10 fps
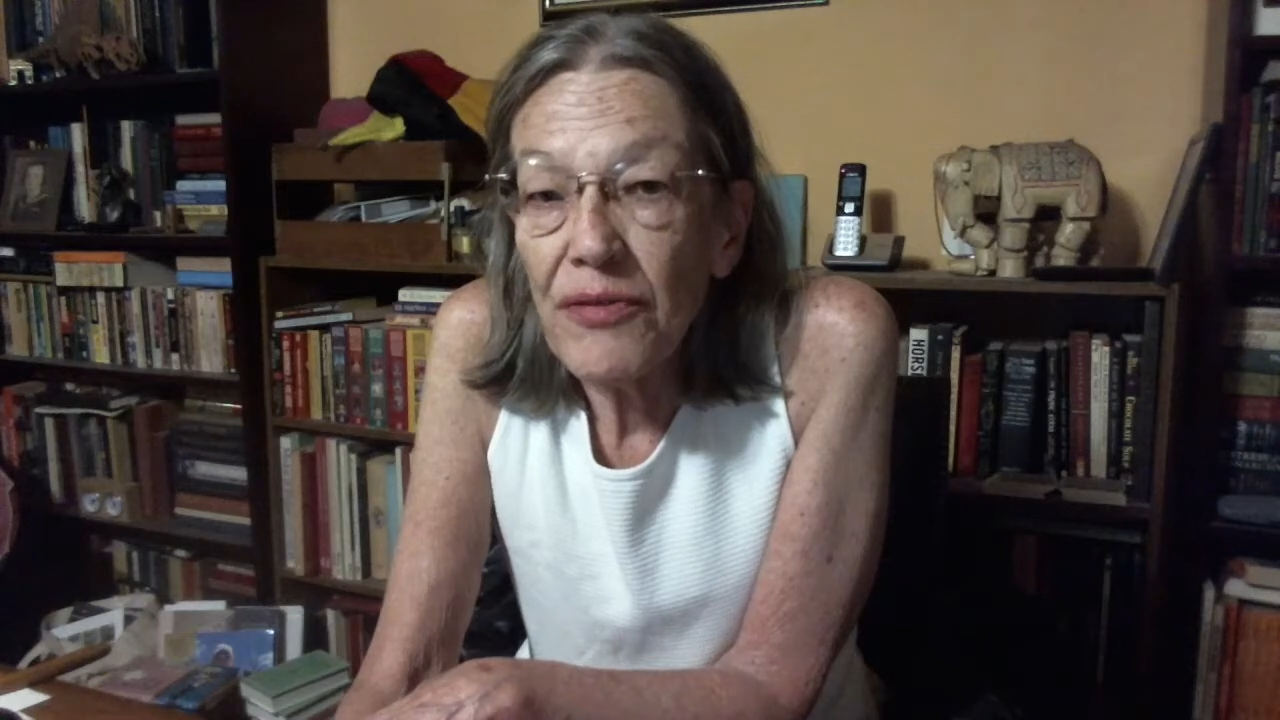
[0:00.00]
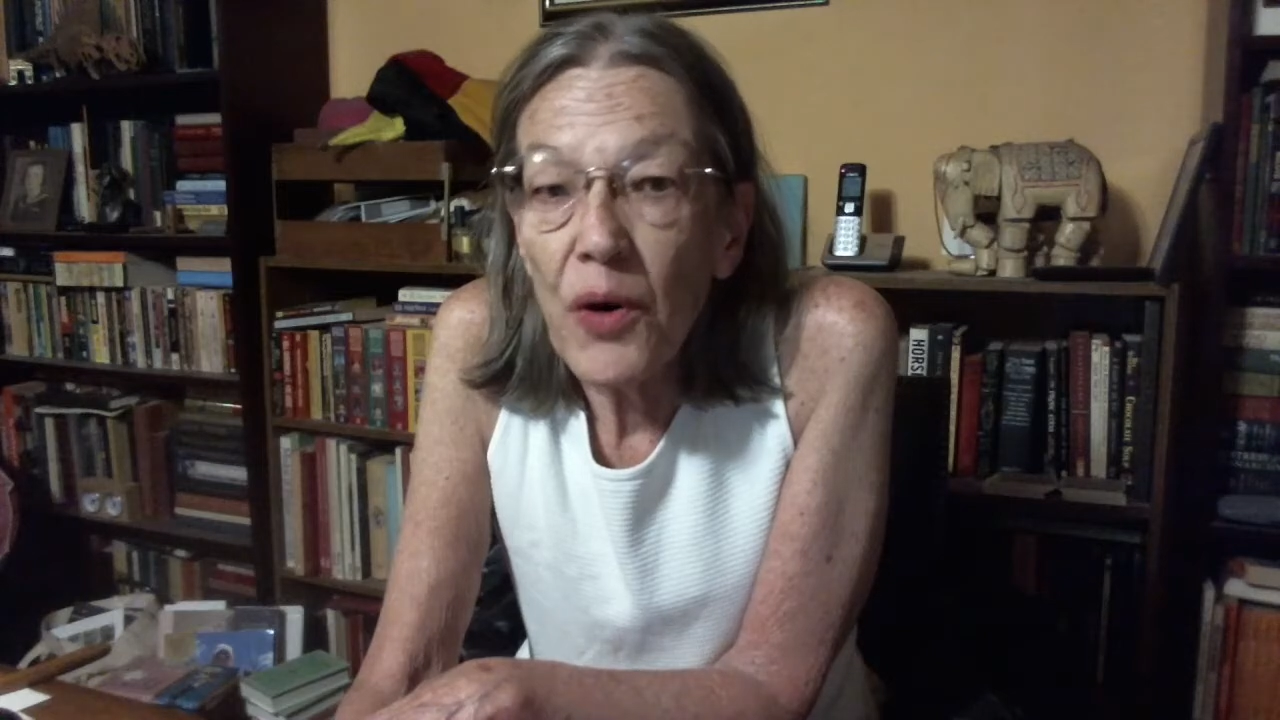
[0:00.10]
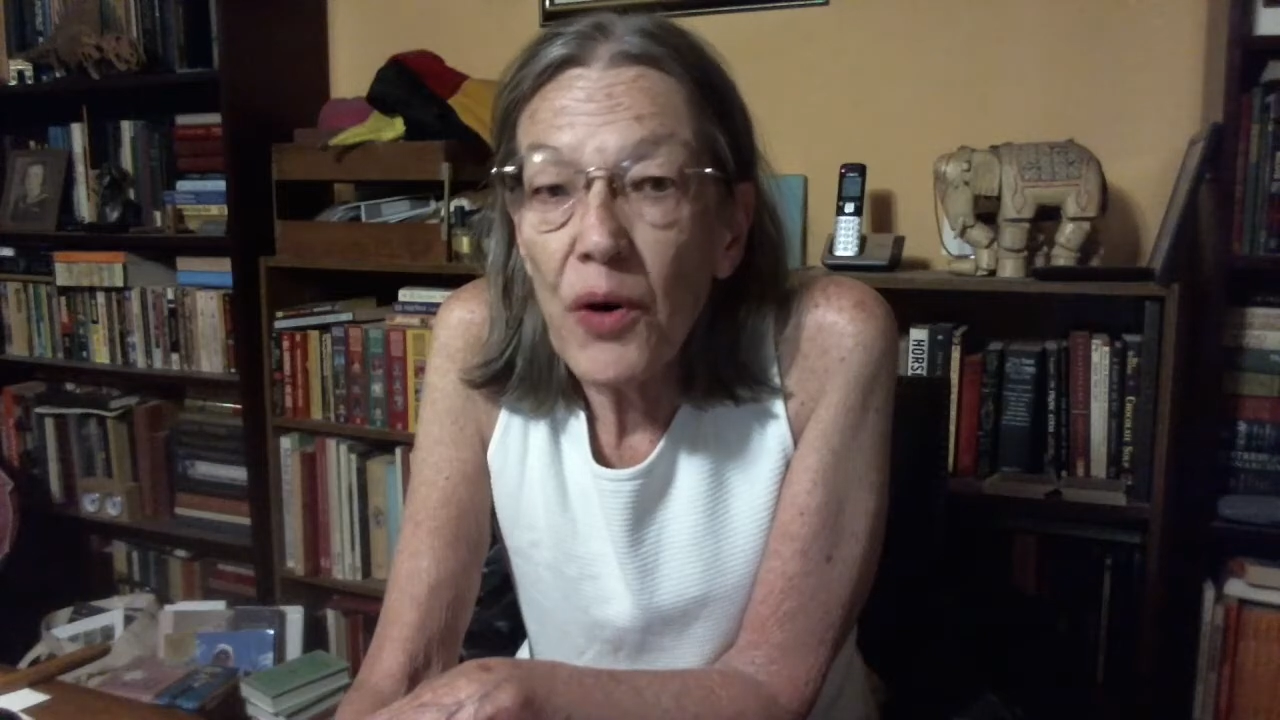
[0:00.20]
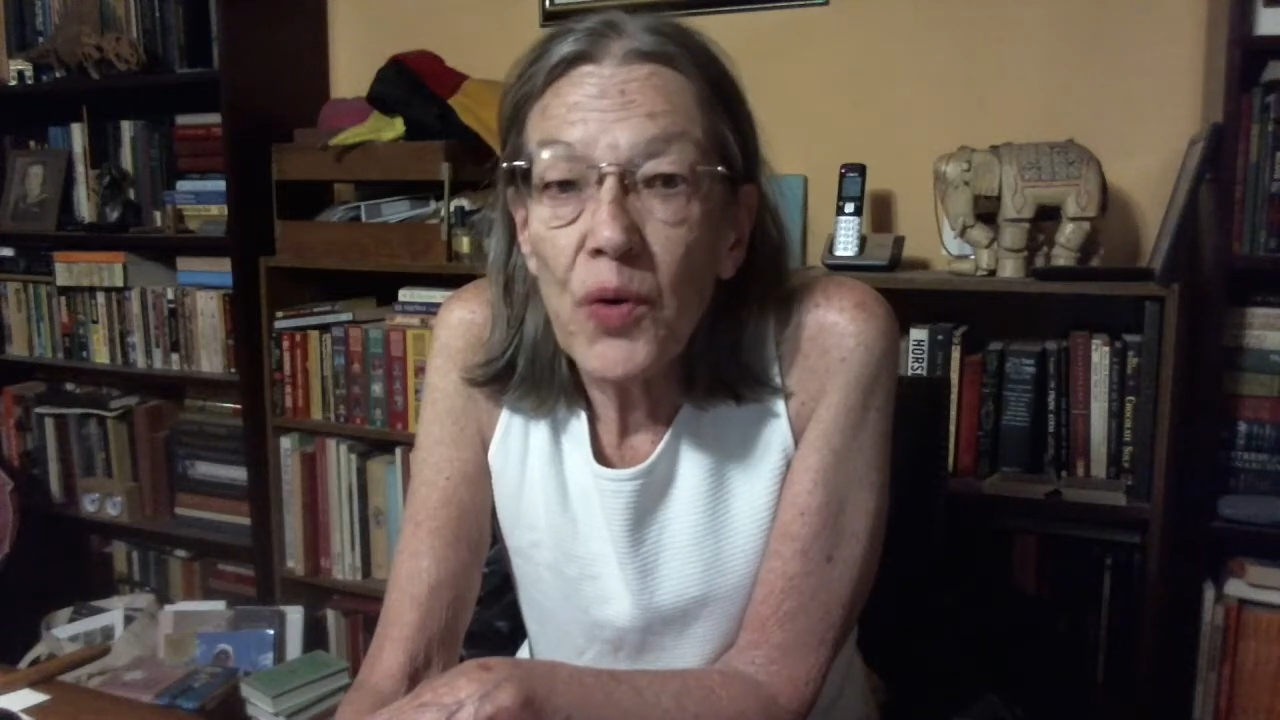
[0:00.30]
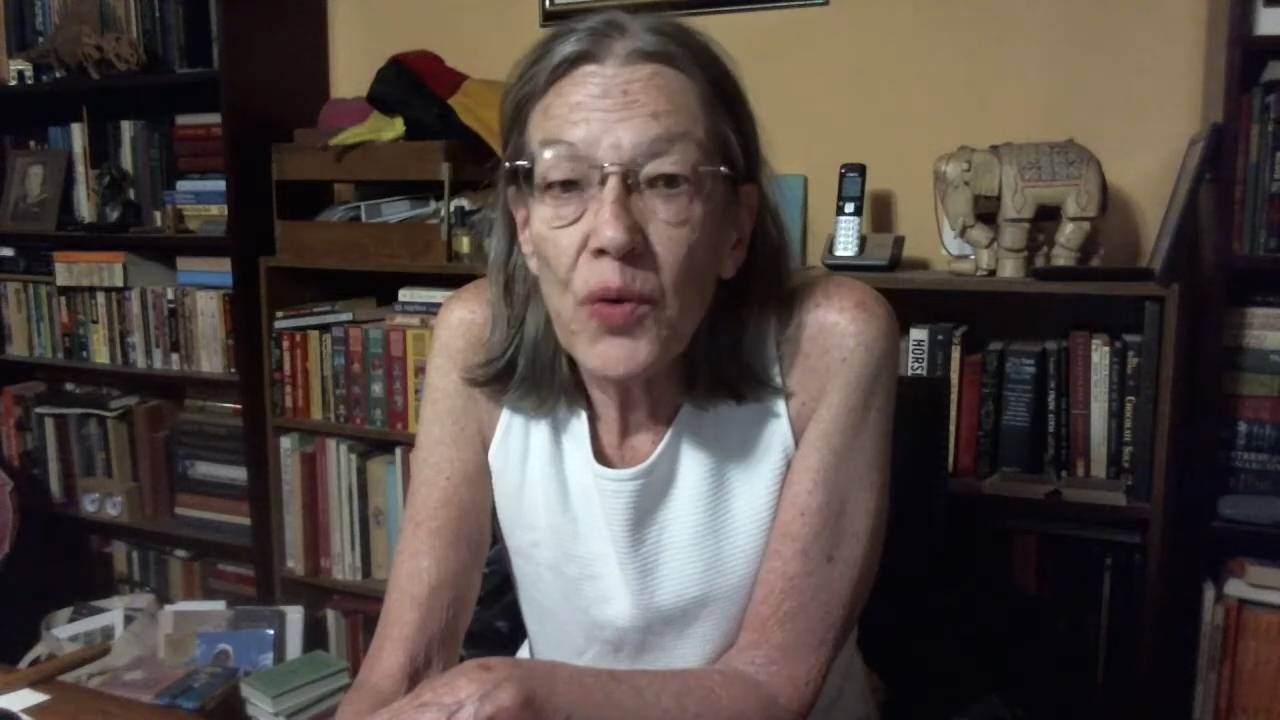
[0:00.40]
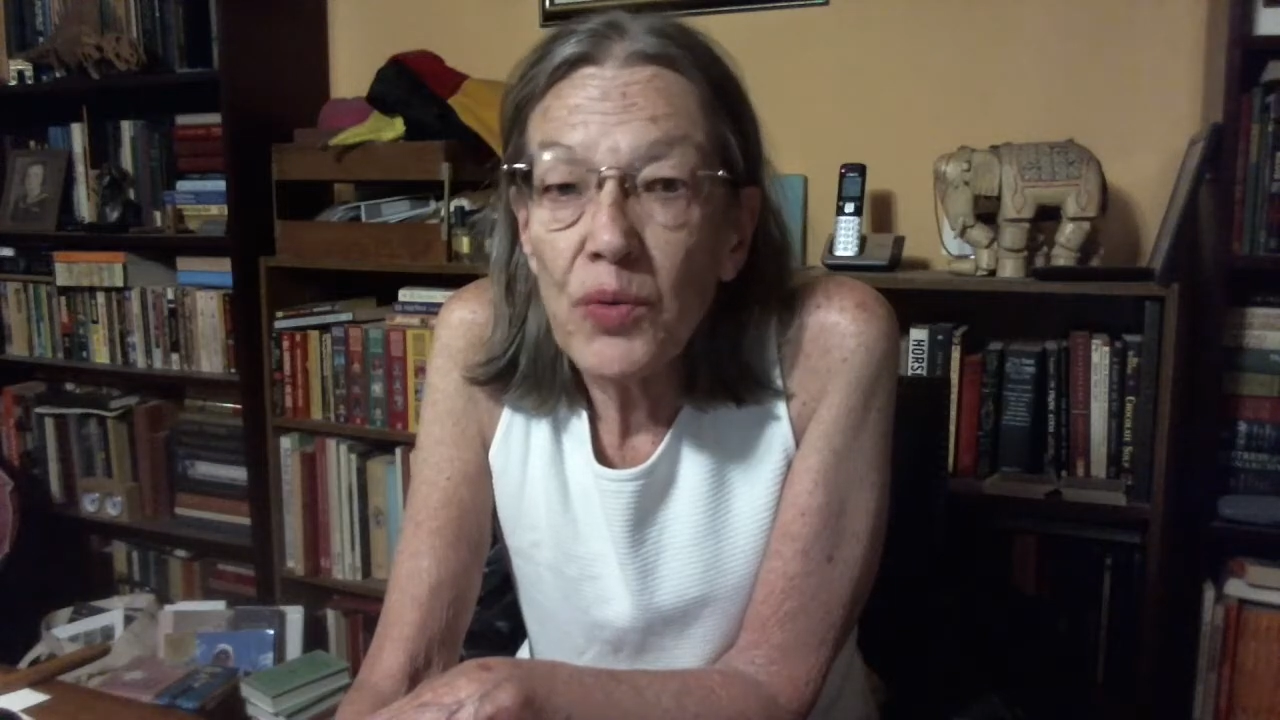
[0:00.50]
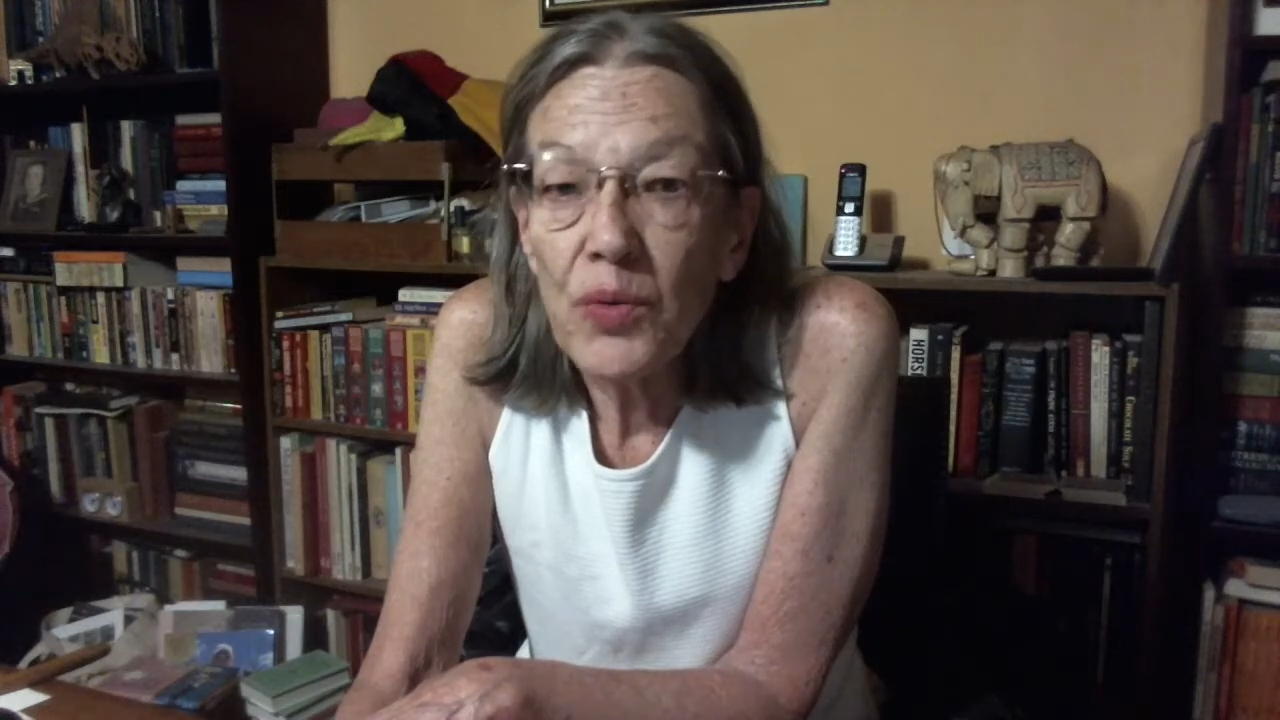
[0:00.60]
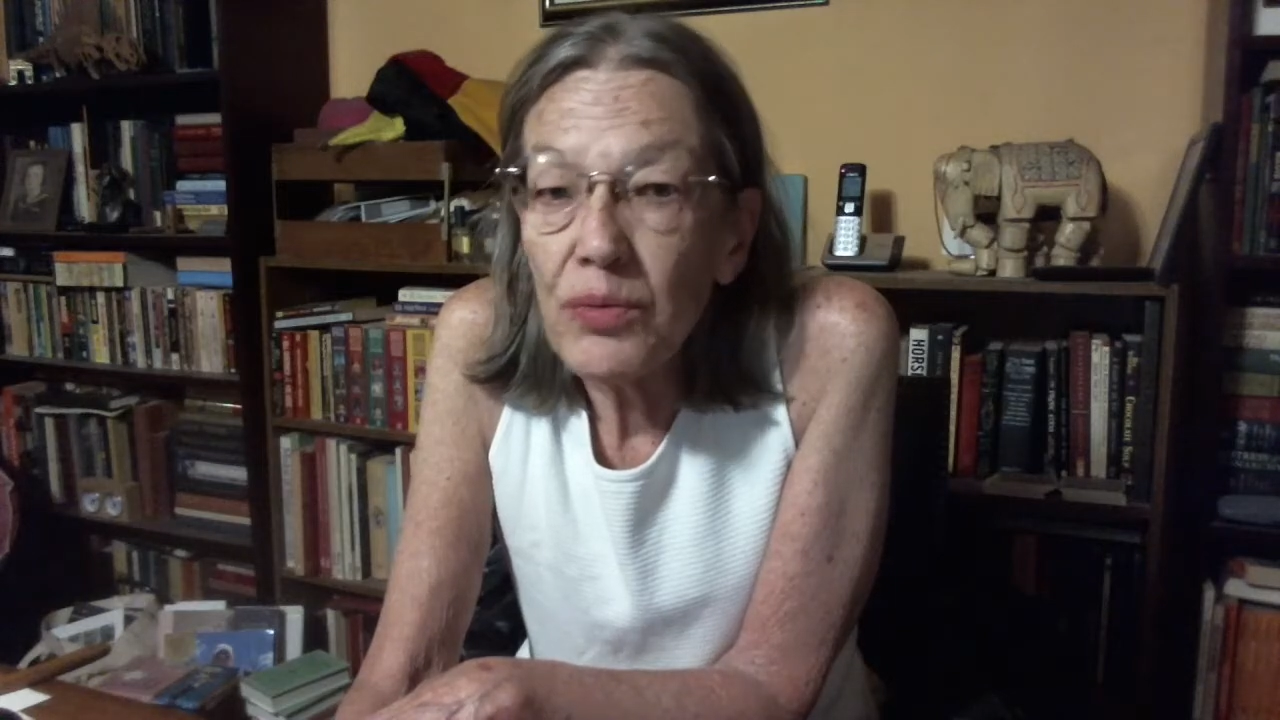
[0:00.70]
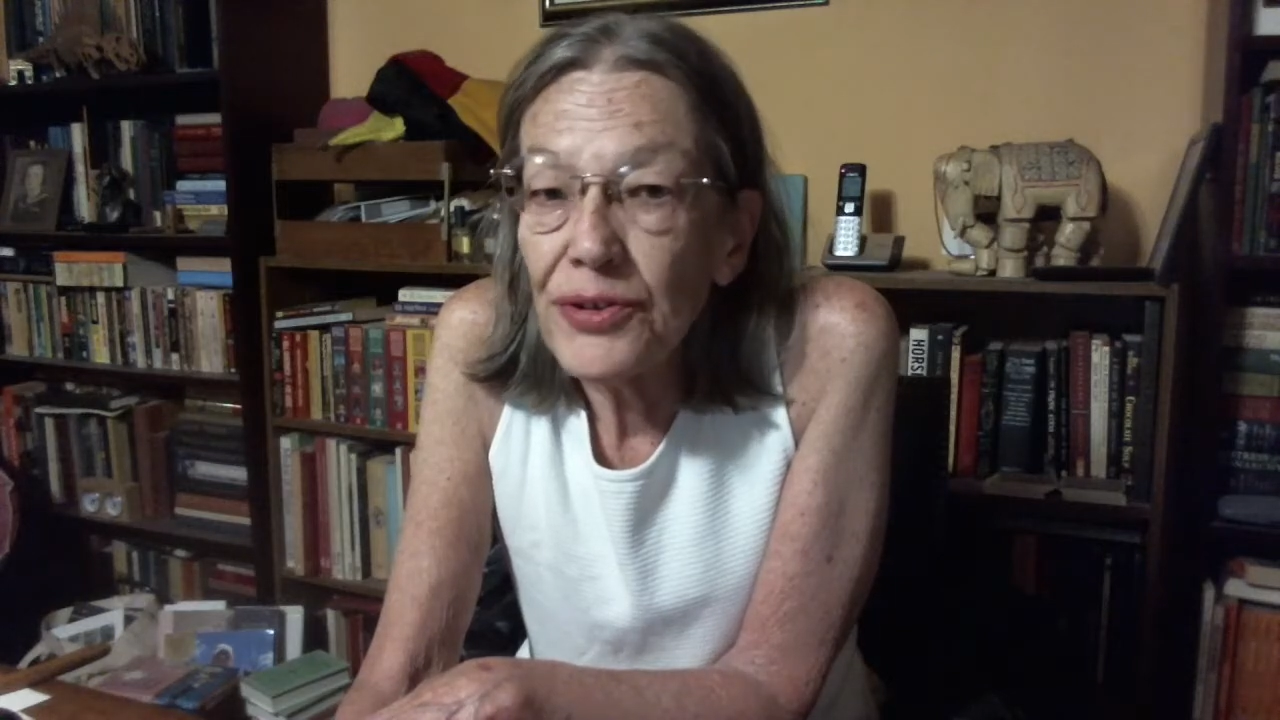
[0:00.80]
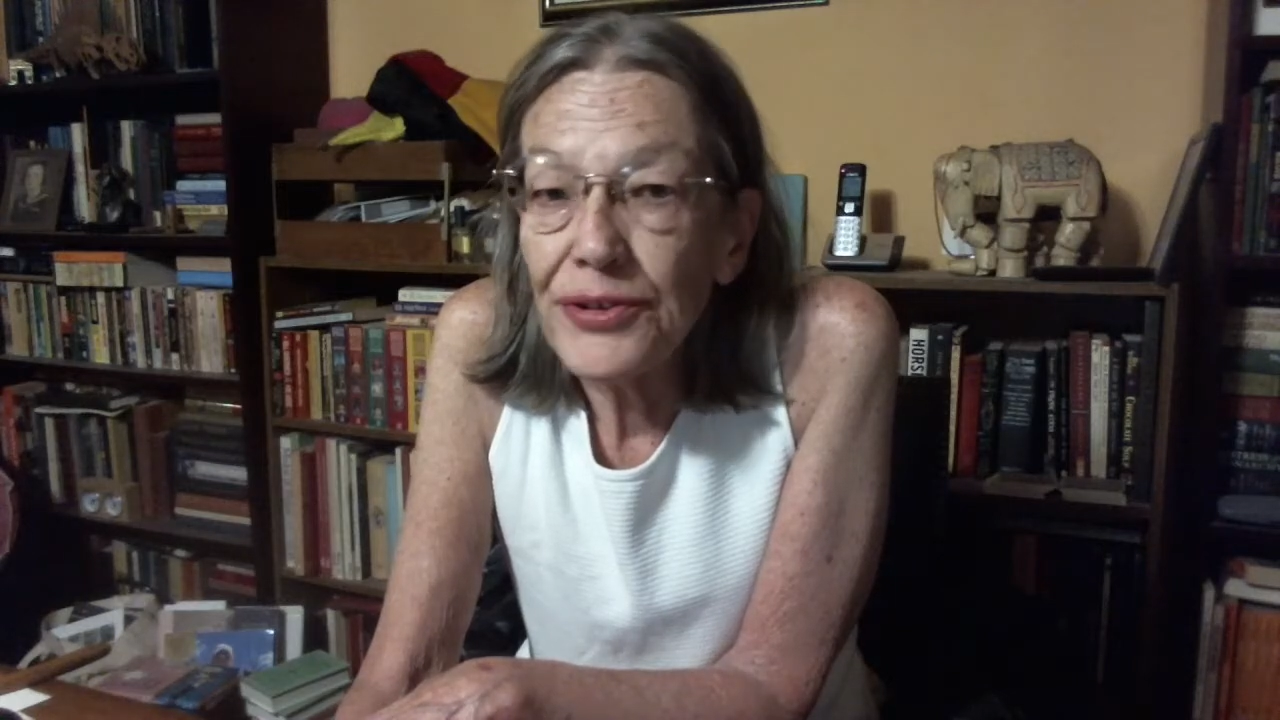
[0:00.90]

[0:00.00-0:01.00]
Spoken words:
the whole